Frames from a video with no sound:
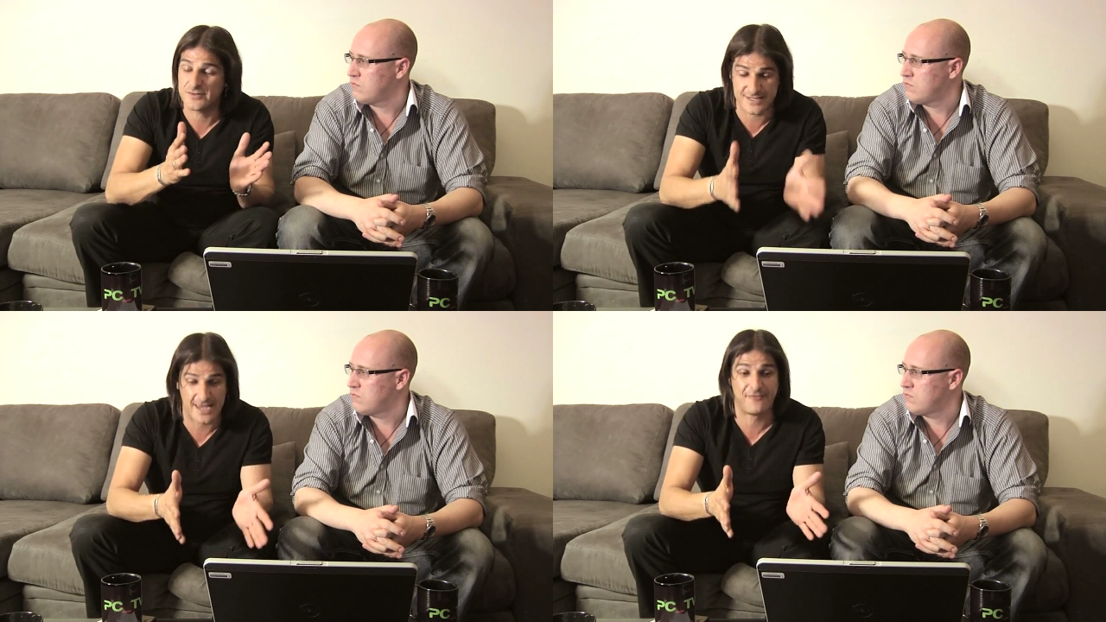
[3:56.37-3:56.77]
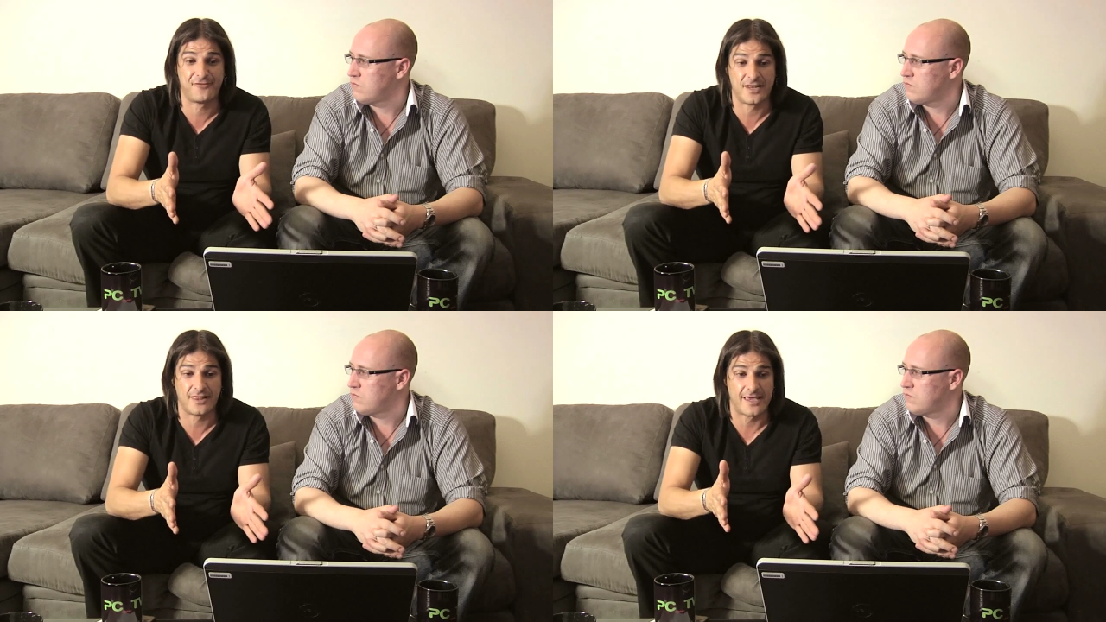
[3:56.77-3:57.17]

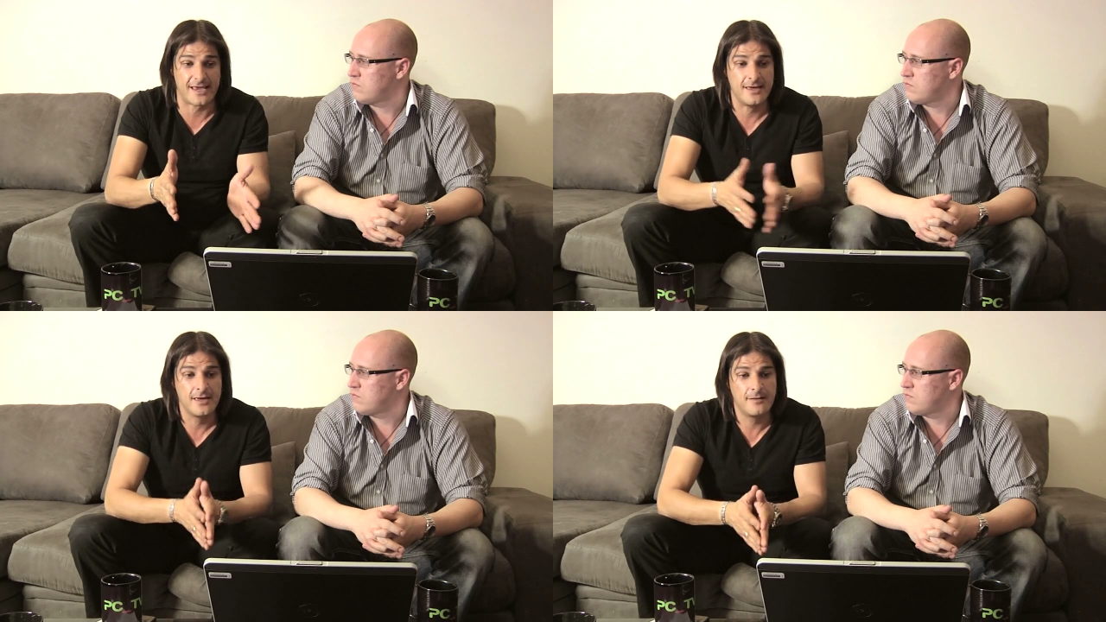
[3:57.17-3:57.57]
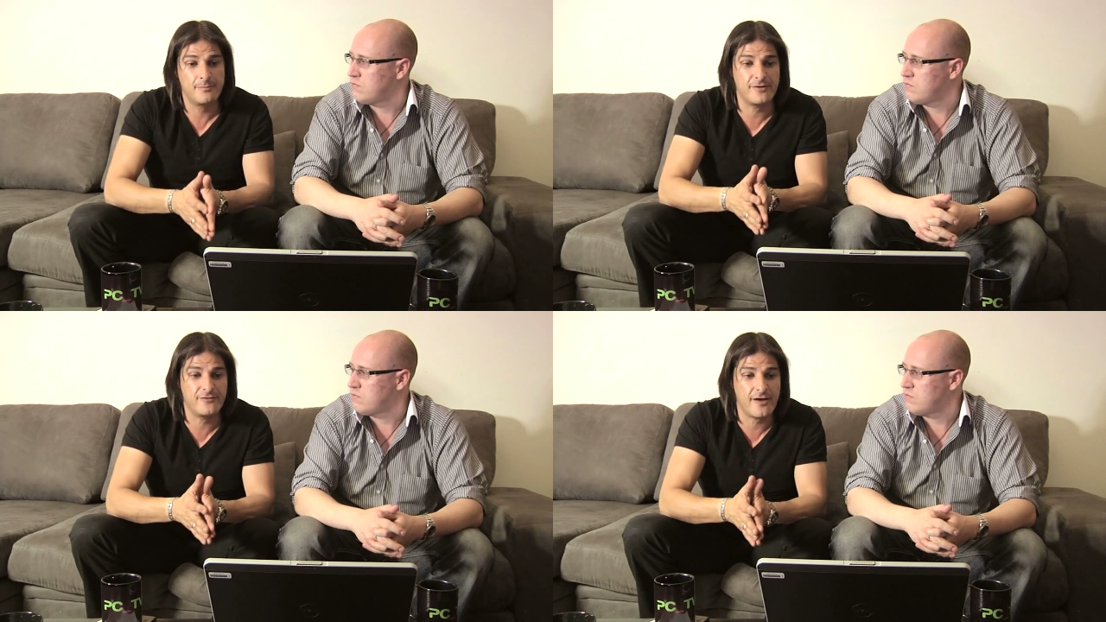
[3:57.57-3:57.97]
Speaker 1: definitely
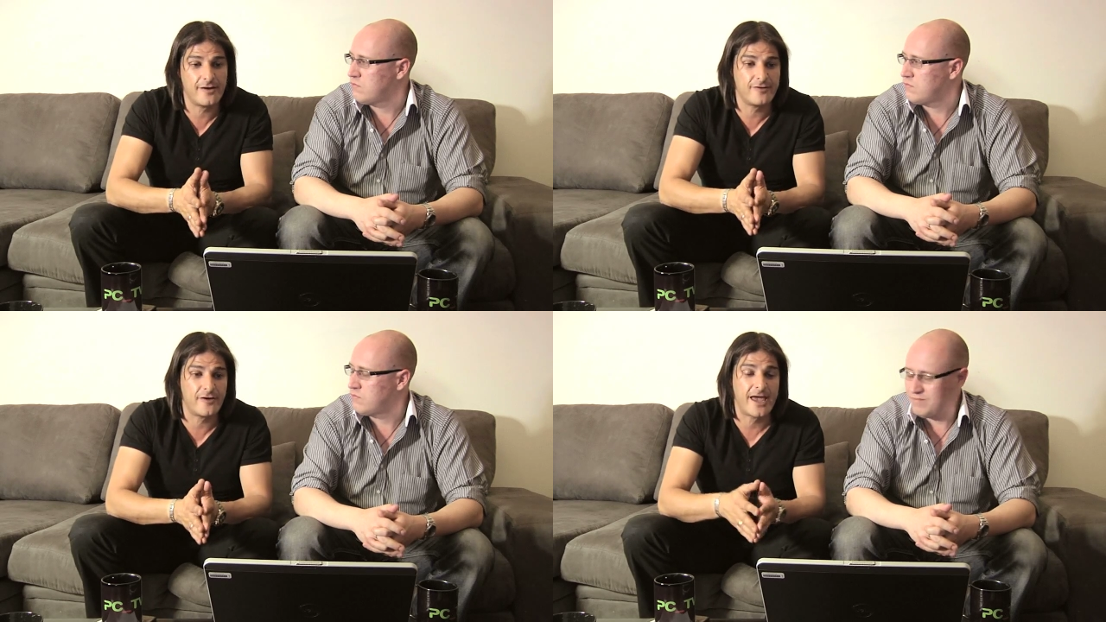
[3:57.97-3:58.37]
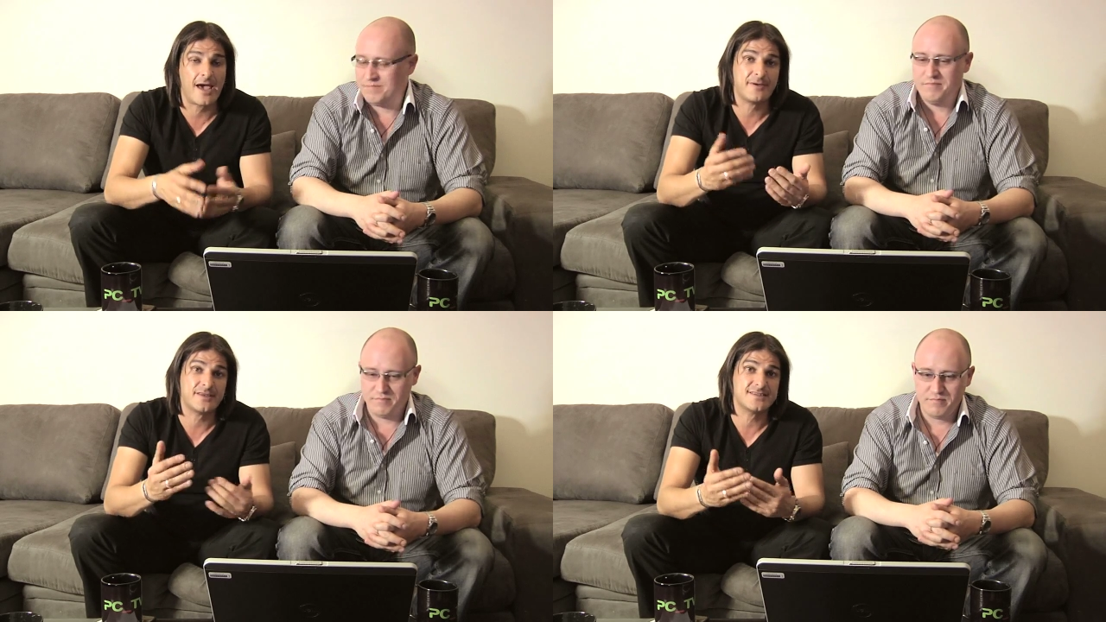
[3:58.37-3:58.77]
be very, very
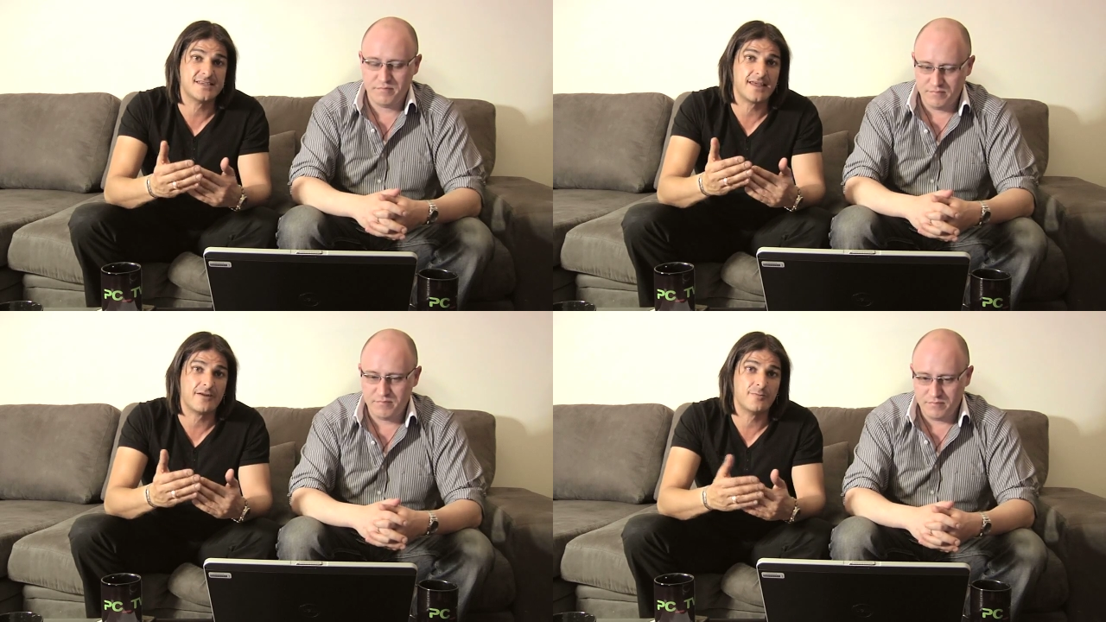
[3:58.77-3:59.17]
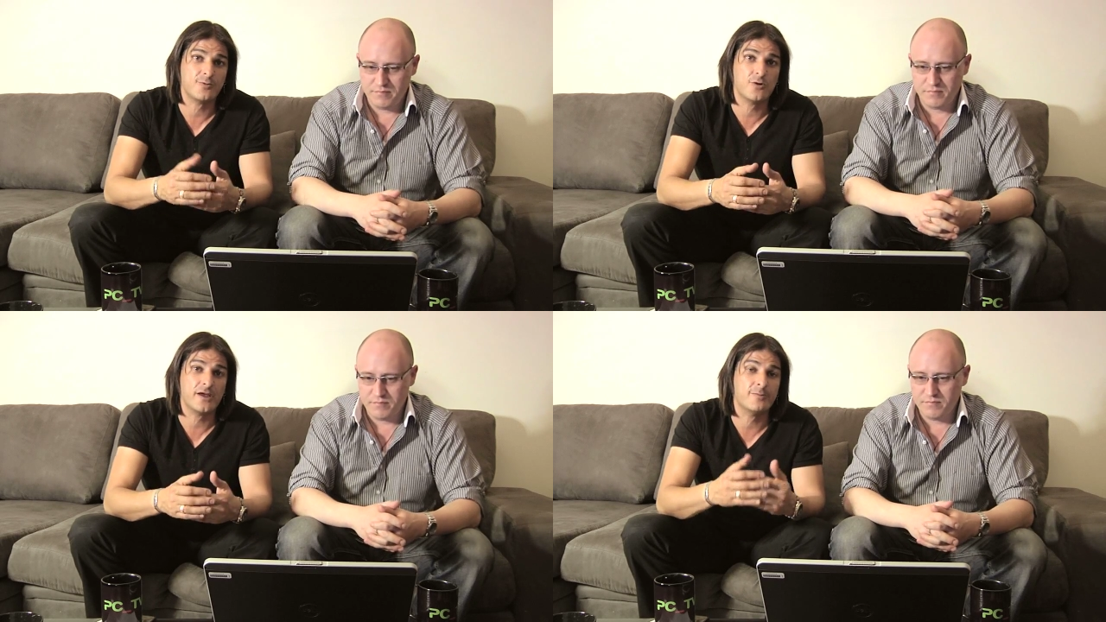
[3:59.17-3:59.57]
happy to see that
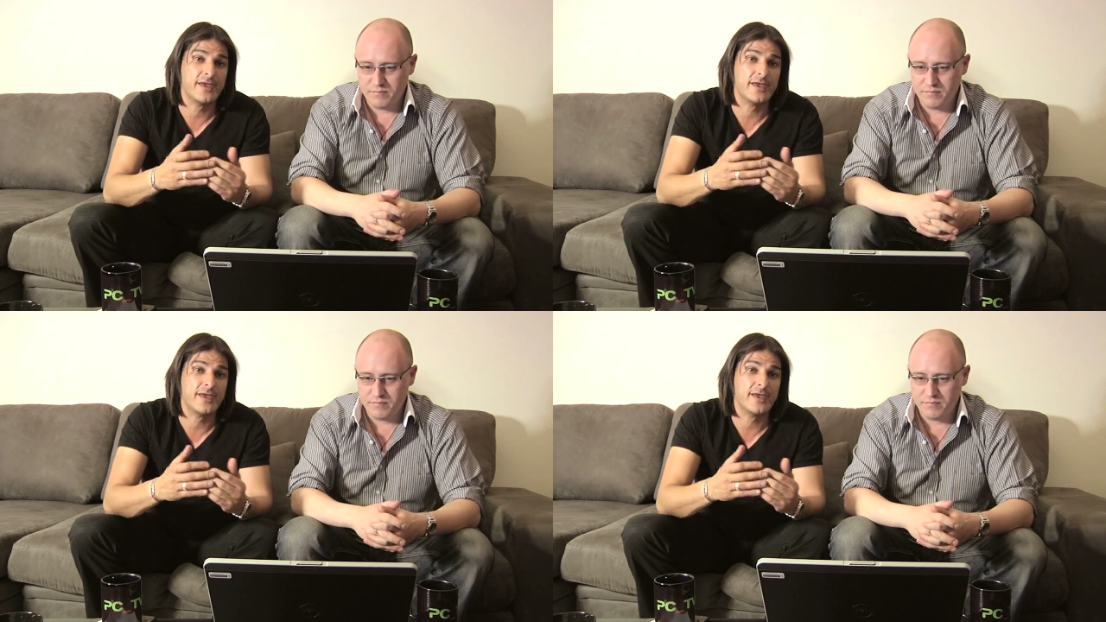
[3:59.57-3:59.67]
report.